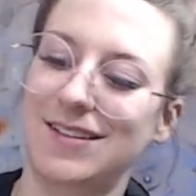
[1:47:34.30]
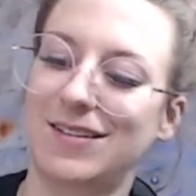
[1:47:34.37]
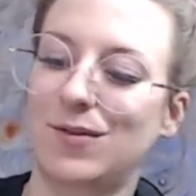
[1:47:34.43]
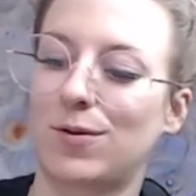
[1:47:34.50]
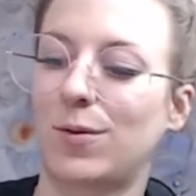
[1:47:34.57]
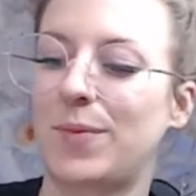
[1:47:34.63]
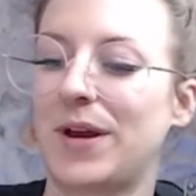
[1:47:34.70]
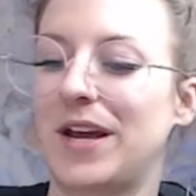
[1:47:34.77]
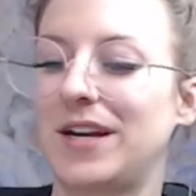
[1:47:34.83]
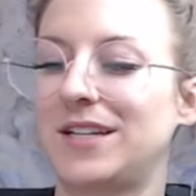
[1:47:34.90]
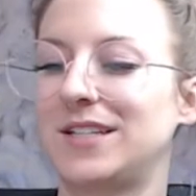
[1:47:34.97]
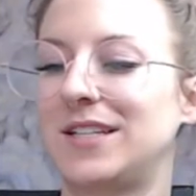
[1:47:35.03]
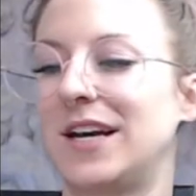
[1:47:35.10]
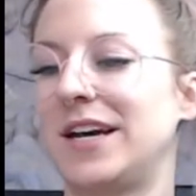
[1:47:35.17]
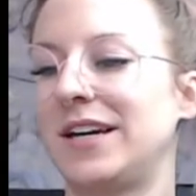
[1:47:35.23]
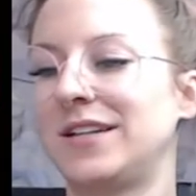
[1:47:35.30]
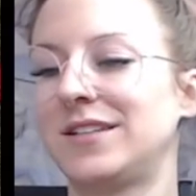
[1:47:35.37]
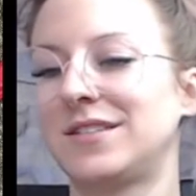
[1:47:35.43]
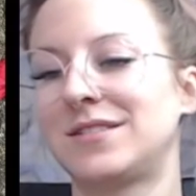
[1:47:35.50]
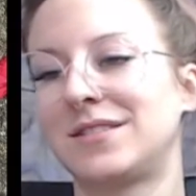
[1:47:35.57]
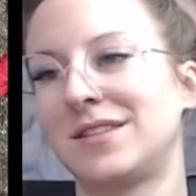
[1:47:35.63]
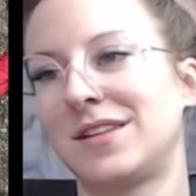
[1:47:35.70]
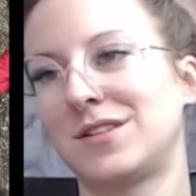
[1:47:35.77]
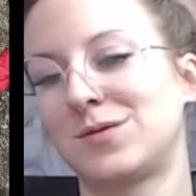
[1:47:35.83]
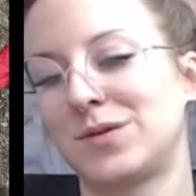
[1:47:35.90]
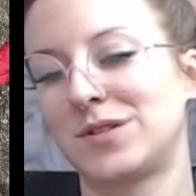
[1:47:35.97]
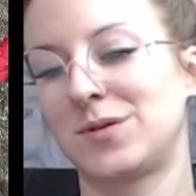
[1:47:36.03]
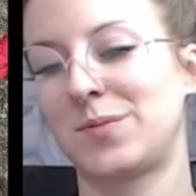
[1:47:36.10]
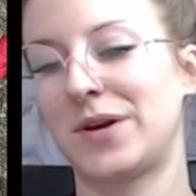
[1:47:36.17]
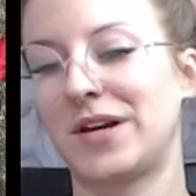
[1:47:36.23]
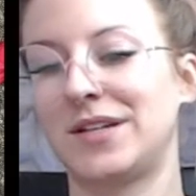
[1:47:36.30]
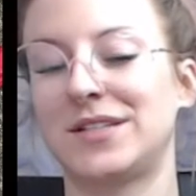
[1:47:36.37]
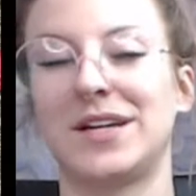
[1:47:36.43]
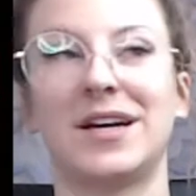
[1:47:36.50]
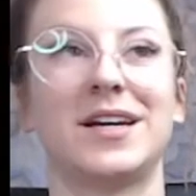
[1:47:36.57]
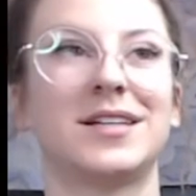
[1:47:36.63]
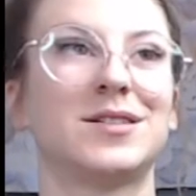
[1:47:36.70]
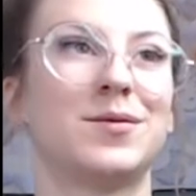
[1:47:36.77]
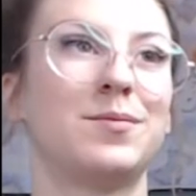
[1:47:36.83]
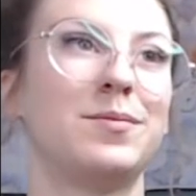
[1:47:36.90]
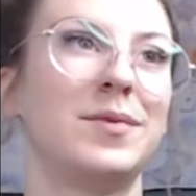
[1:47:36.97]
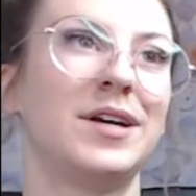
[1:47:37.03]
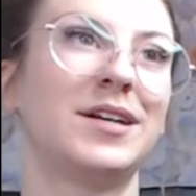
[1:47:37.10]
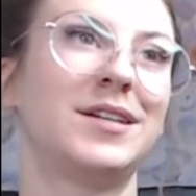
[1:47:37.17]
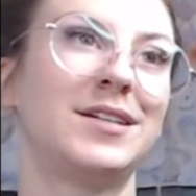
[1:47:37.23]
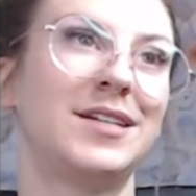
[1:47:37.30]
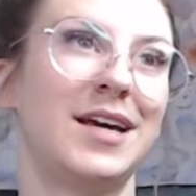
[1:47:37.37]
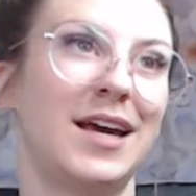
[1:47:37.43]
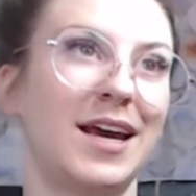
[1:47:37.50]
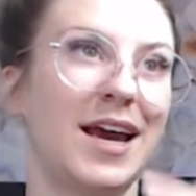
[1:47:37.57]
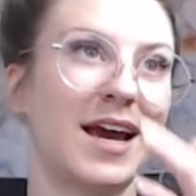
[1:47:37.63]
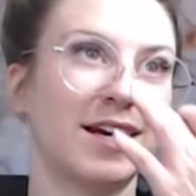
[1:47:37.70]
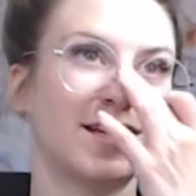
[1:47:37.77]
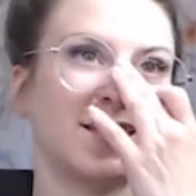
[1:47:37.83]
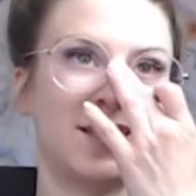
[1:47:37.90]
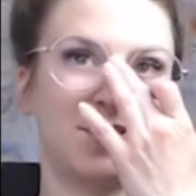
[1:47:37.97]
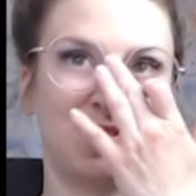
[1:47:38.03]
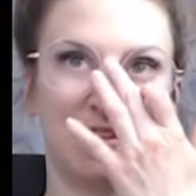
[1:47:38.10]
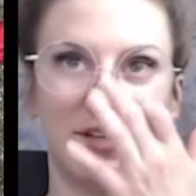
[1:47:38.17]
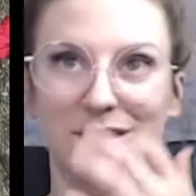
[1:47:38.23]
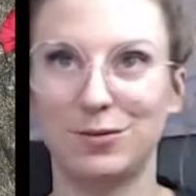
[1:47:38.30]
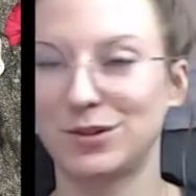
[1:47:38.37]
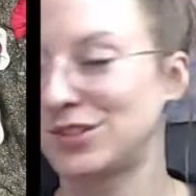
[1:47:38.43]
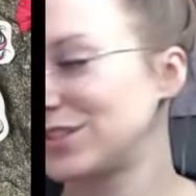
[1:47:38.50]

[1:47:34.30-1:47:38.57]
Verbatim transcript: or paint days. So this one's a paint day. It's a midday activity, which